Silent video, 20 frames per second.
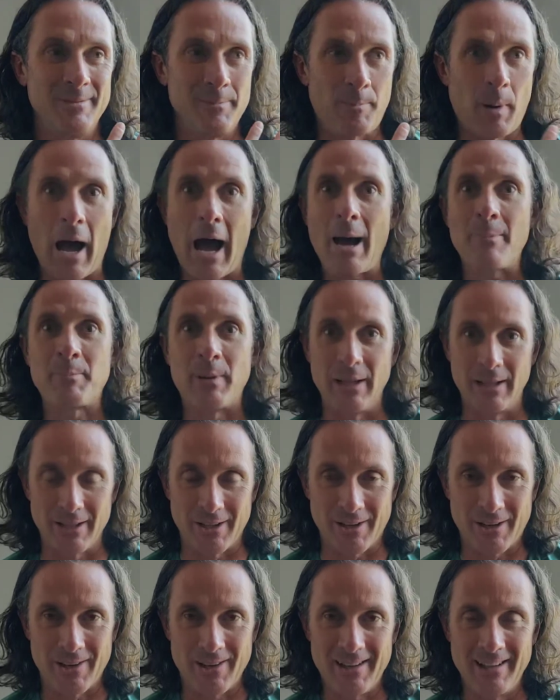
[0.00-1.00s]

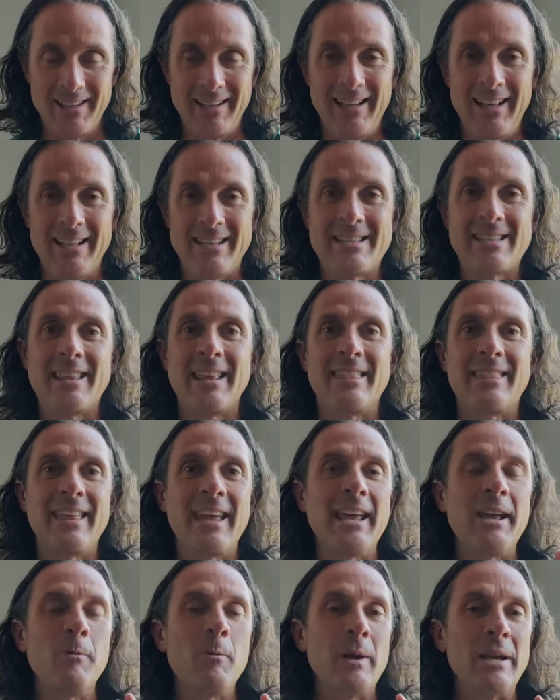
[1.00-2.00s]
popular. It's the
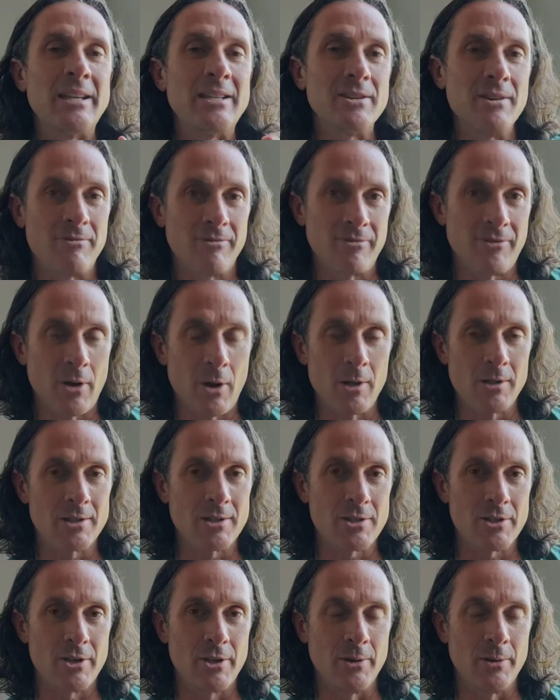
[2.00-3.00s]
thing we
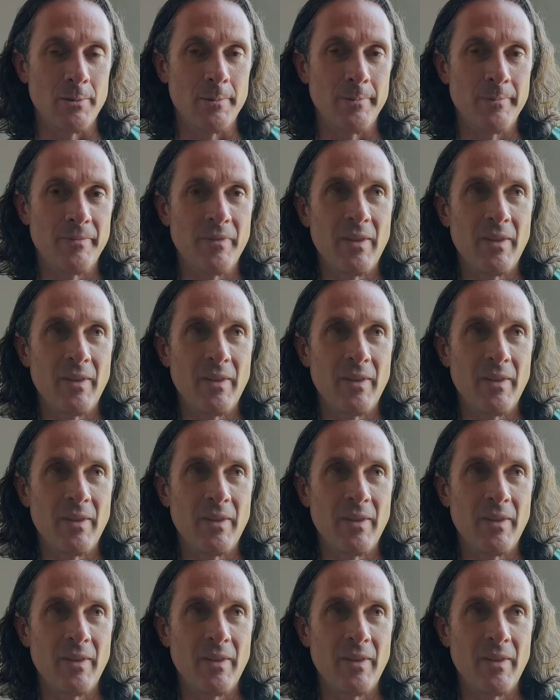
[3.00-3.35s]
default to.